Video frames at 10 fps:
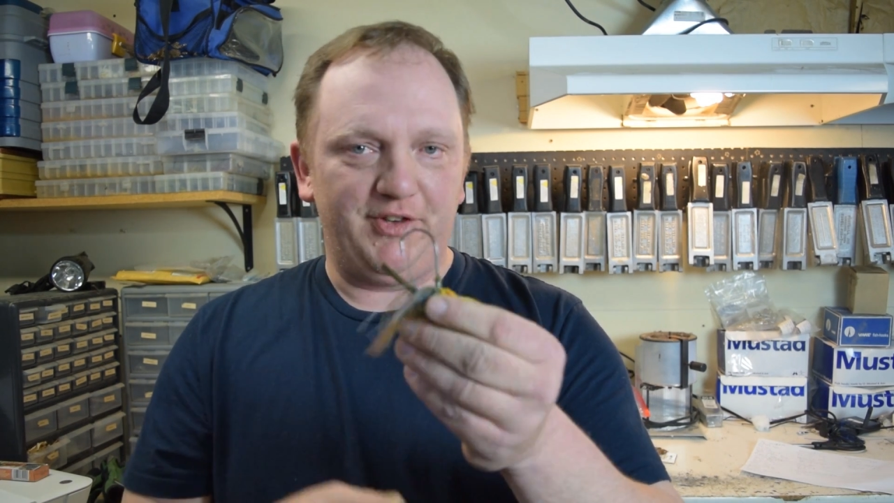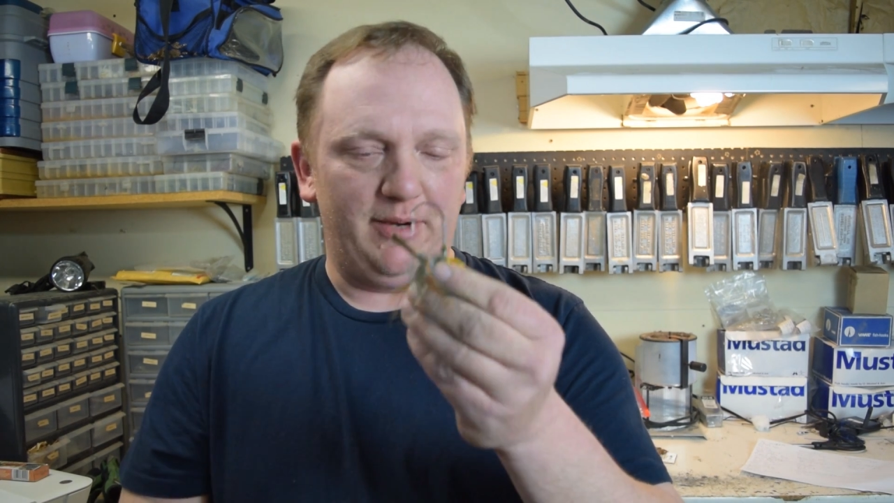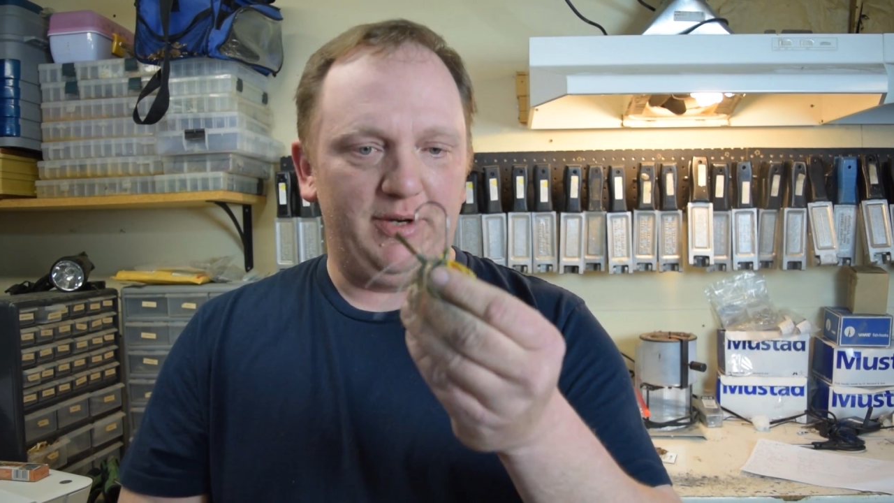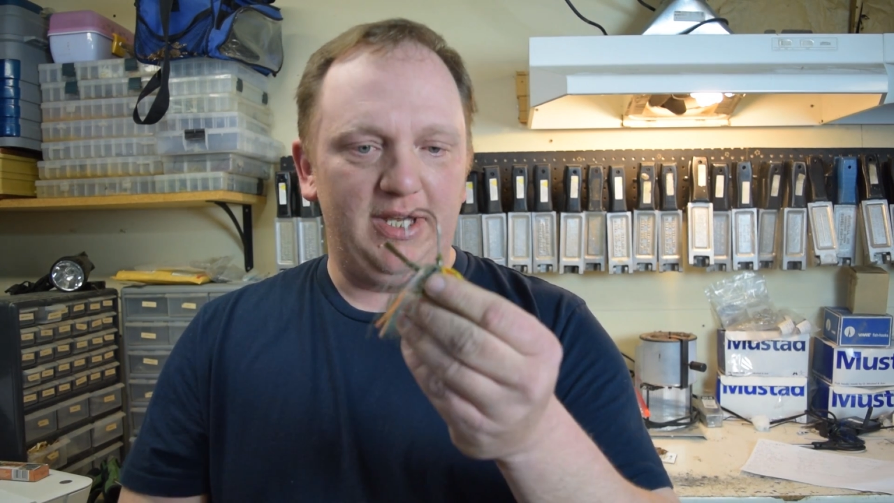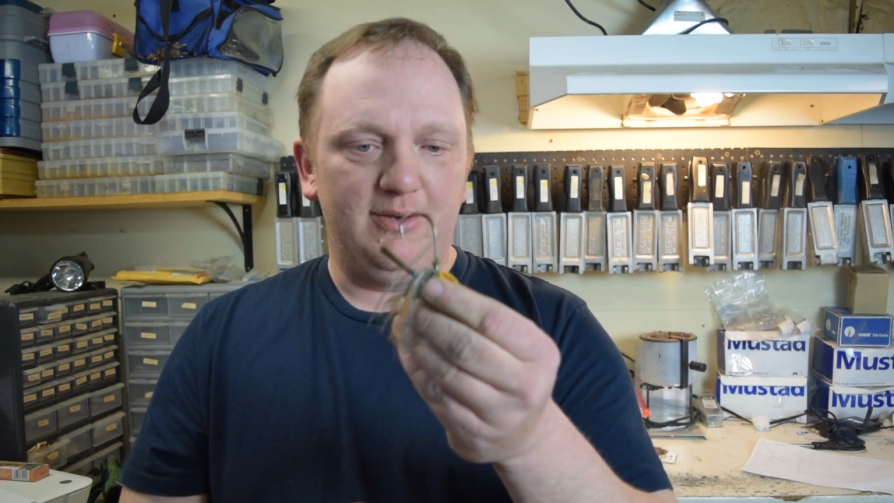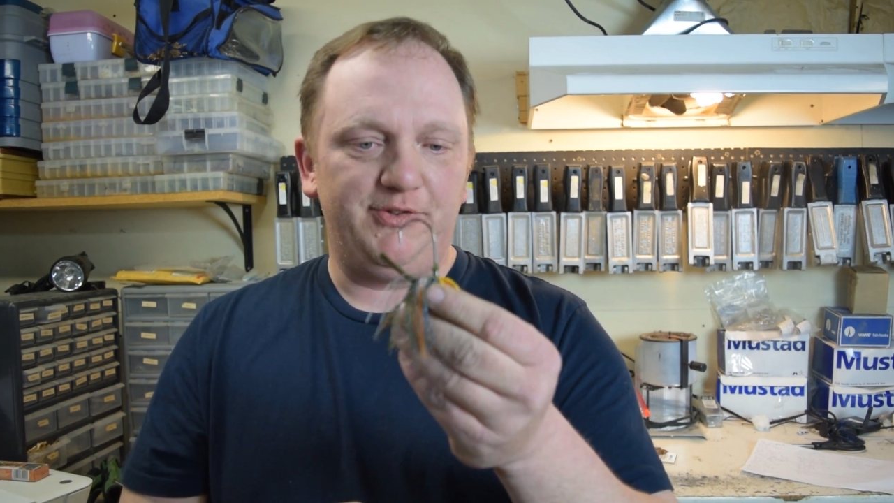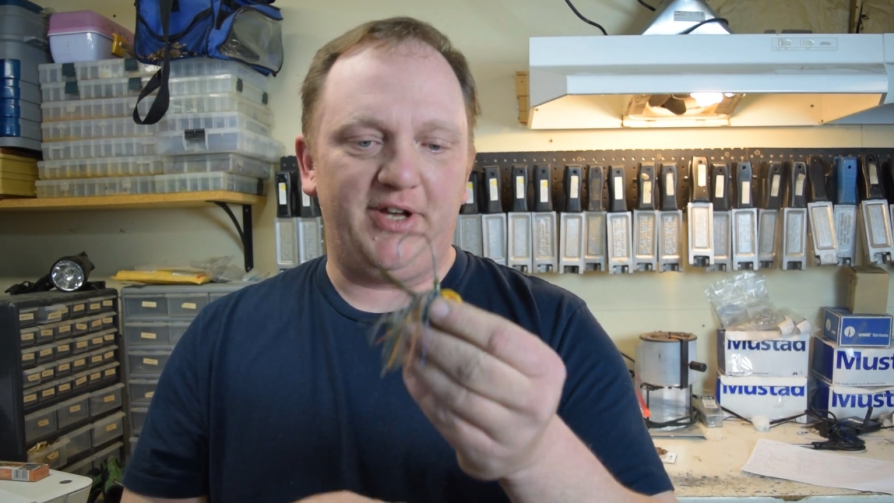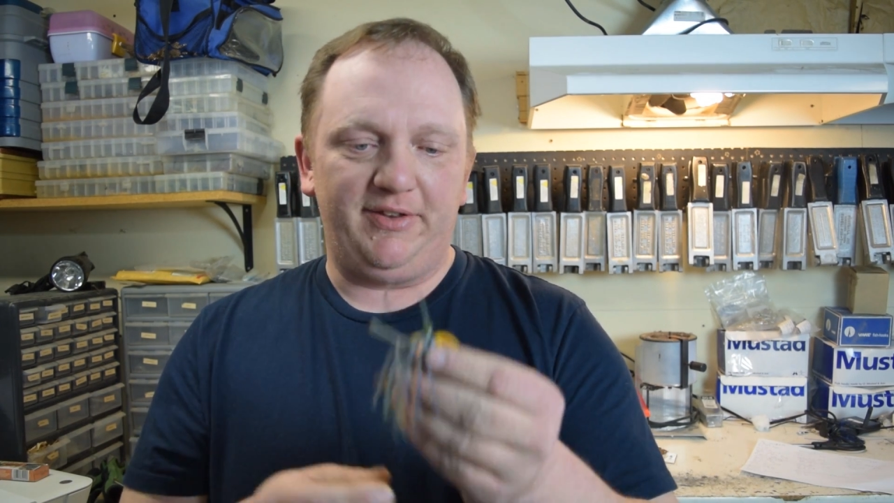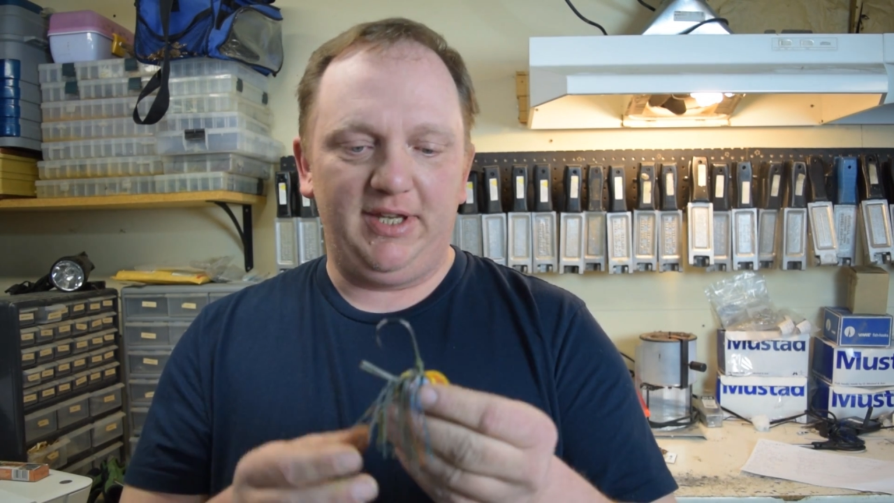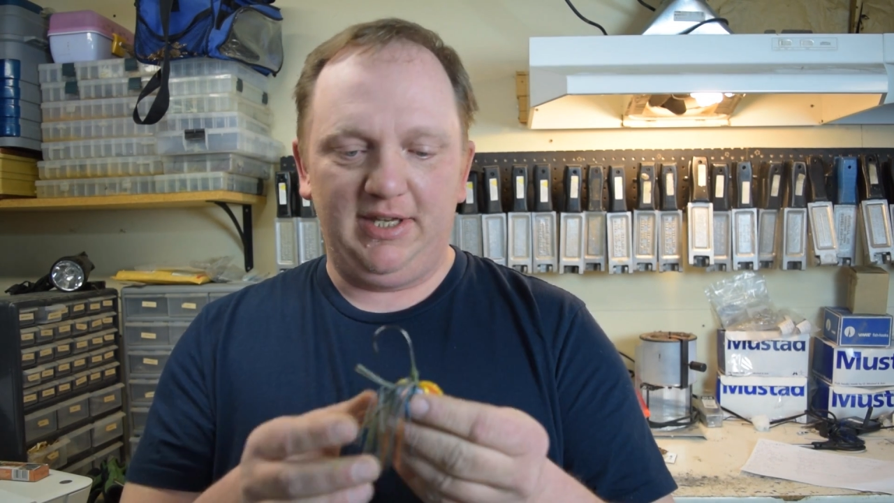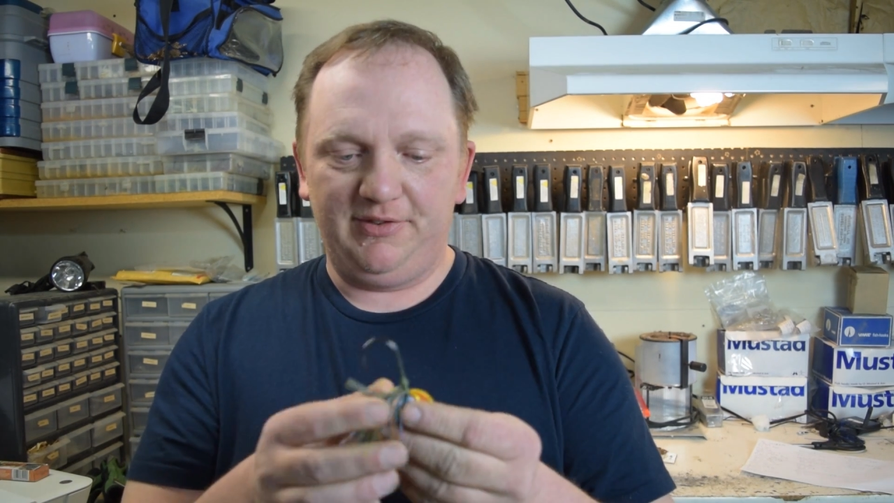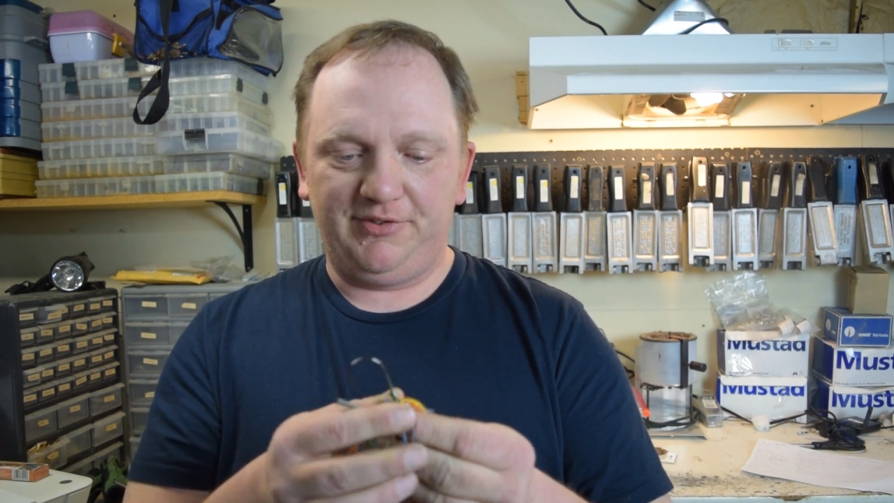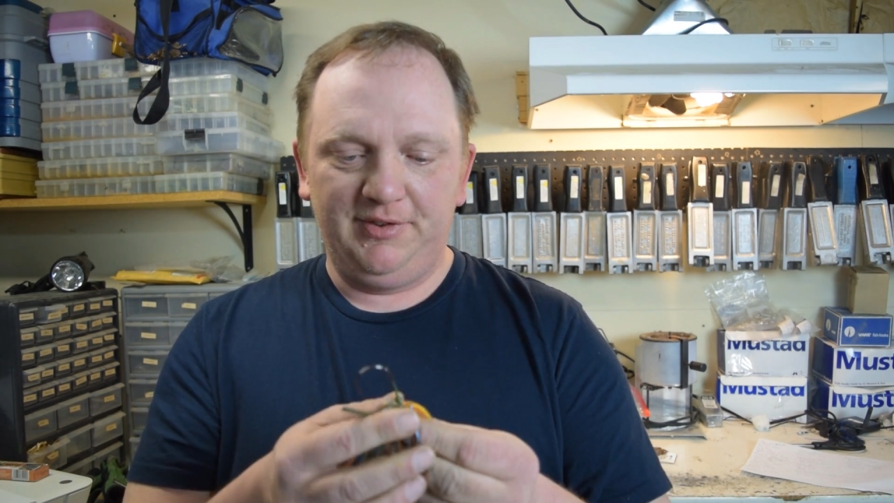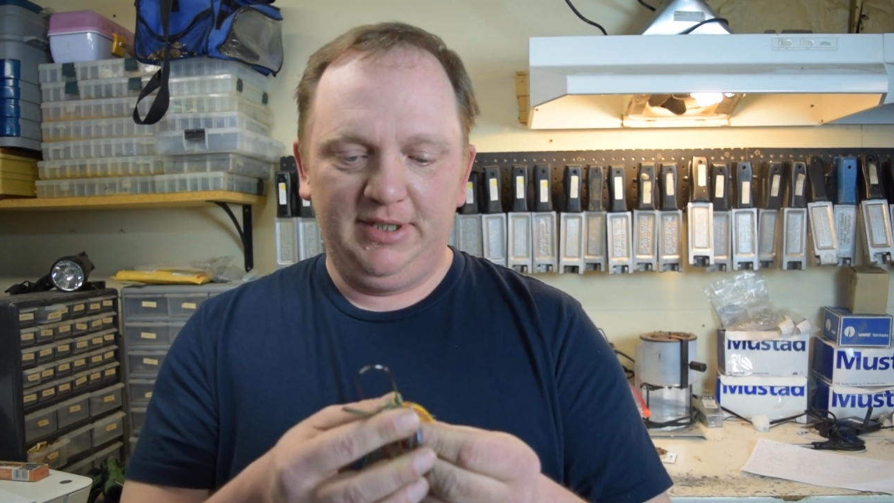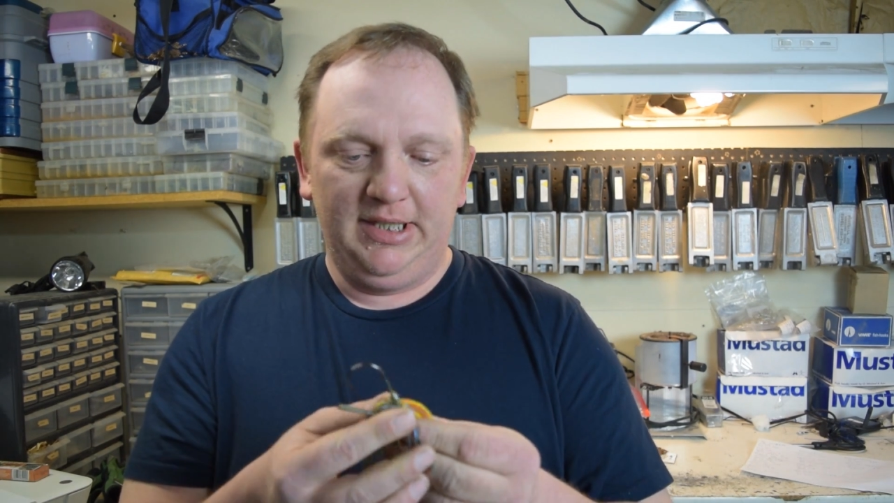that we use on
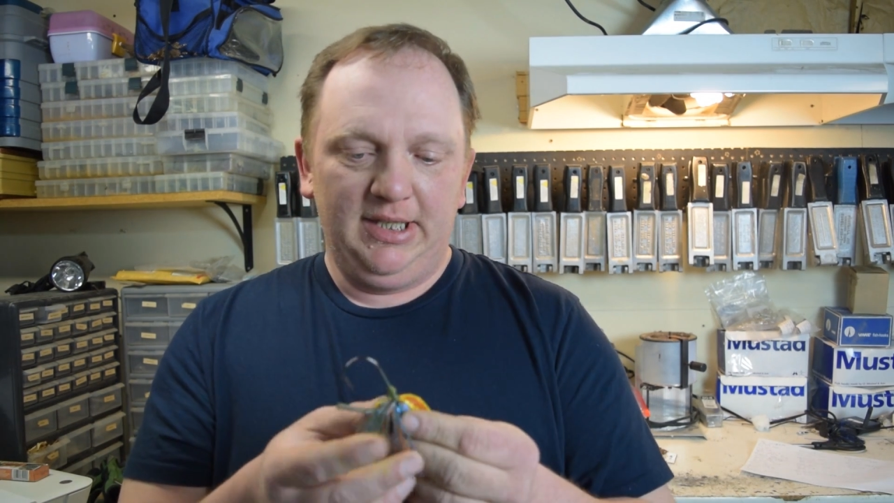these.